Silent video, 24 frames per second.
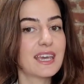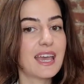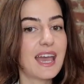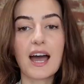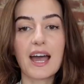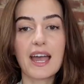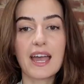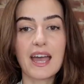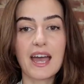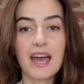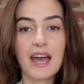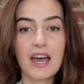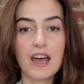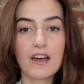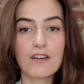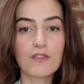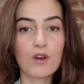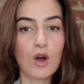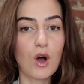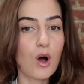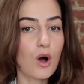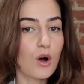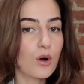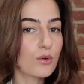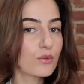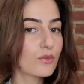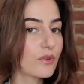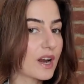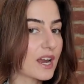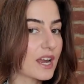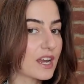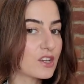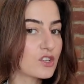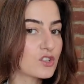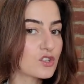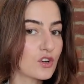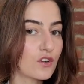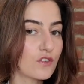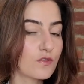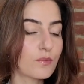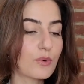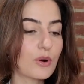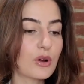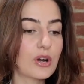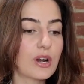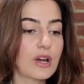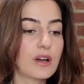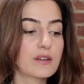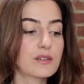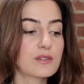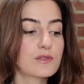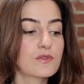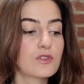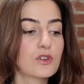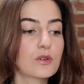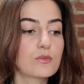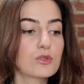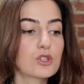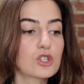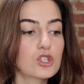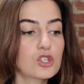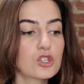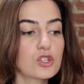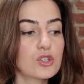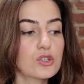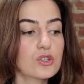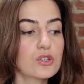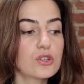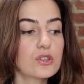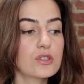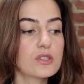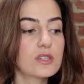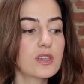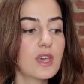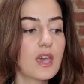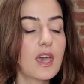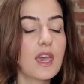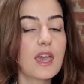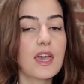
I have a whole range of products from shoes,